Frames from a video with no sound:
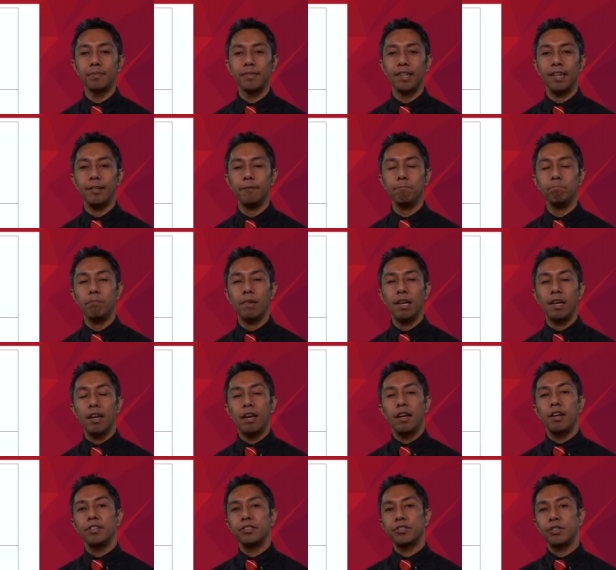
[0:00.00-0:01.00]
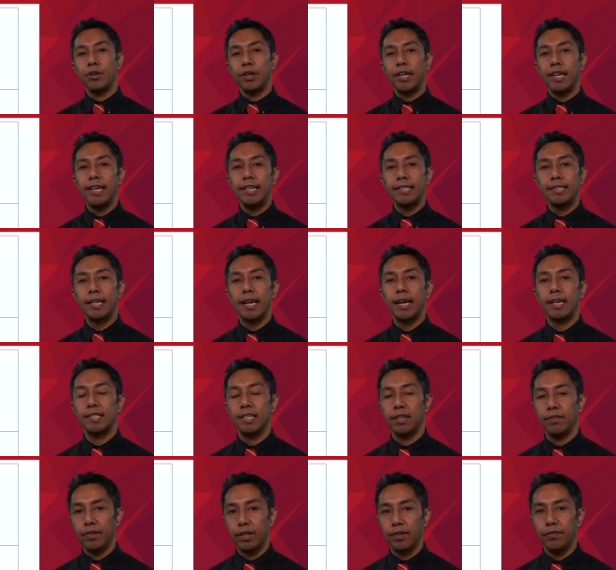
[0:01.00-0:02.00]
Okay? So here's an
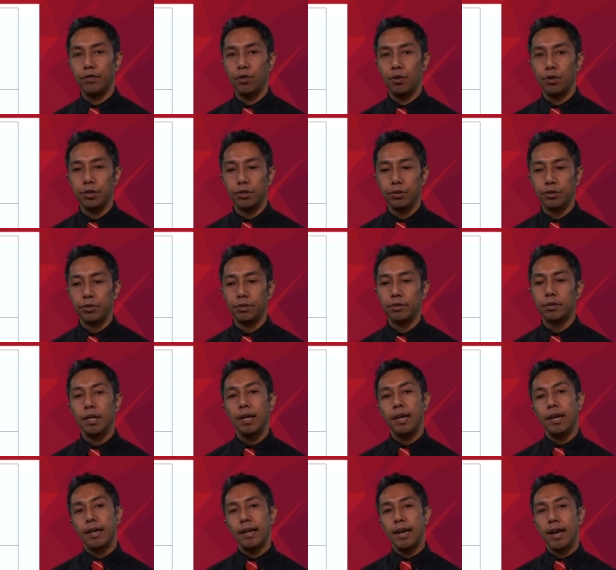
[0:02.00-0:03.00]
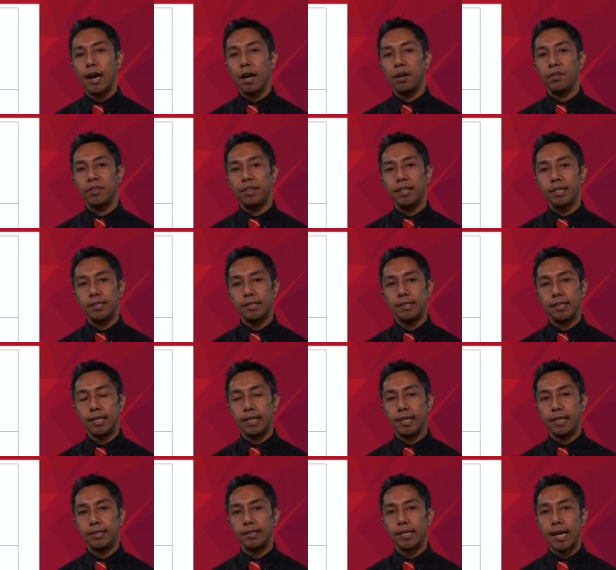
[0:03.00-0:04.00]
activity for you. Now this
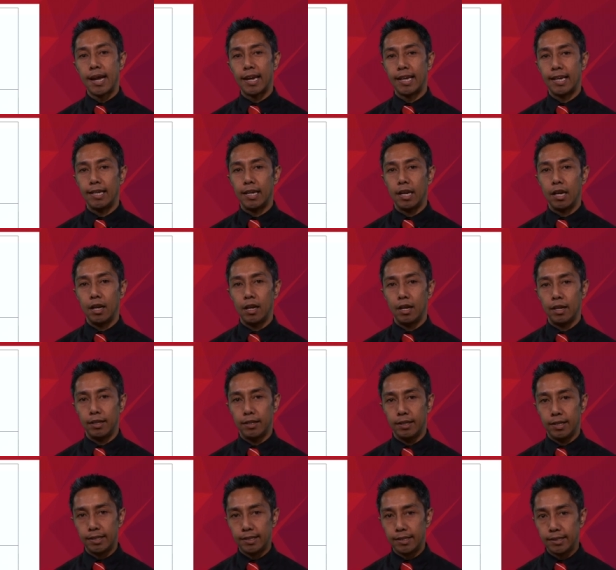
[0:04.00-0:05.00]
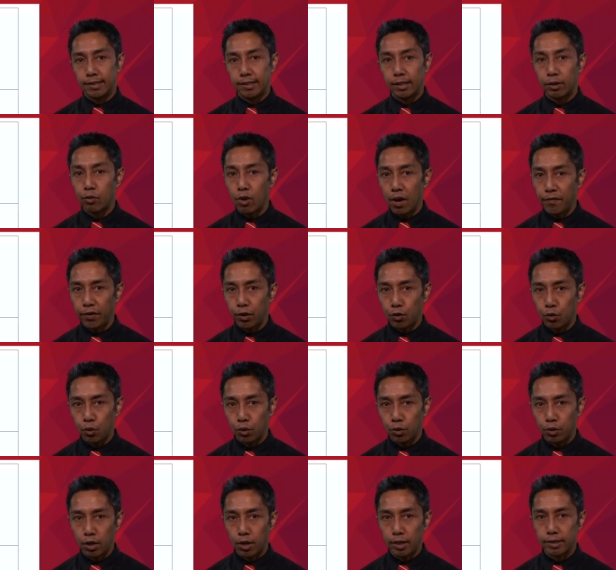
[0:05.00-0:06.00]
is a this is a graphic
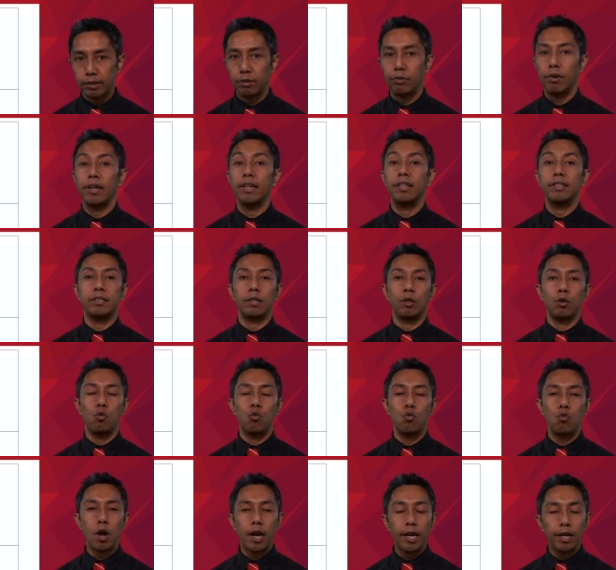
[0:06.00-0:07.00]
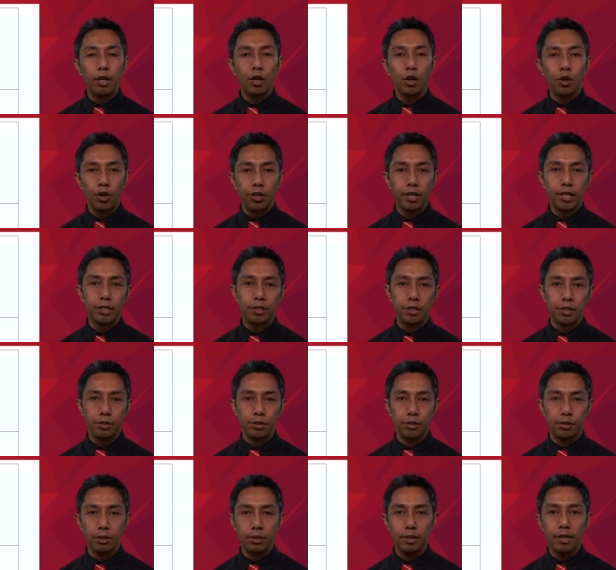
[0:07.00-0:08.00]
organizer and it's a great learning
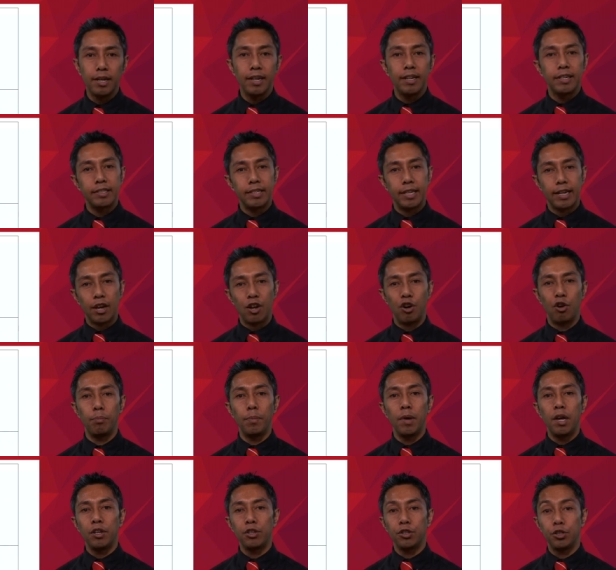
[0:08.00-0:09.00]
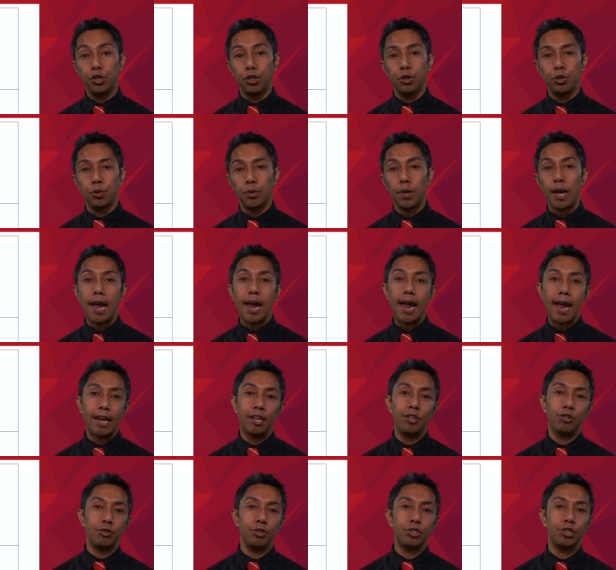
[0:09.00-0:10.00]
tool to help you and
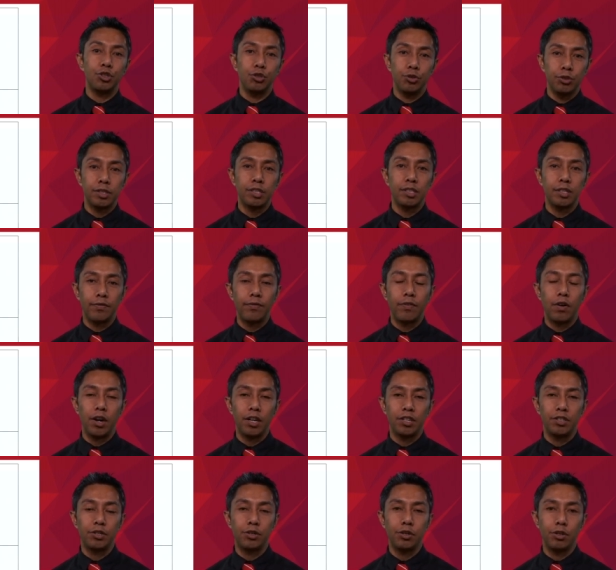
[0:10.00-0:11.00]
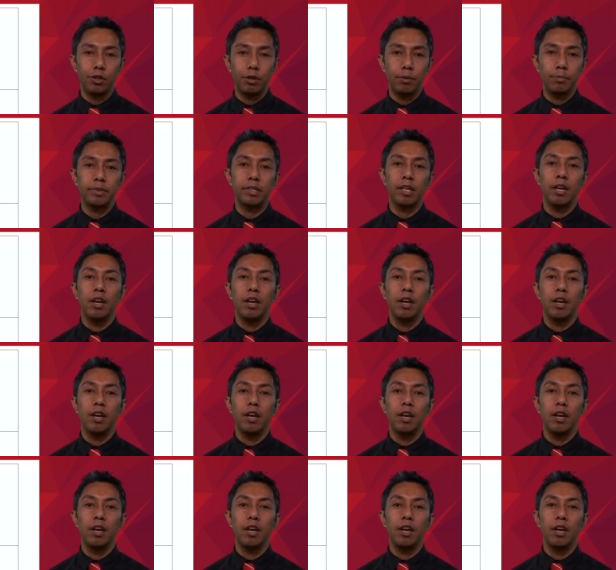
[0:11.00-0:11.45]
your students define terms.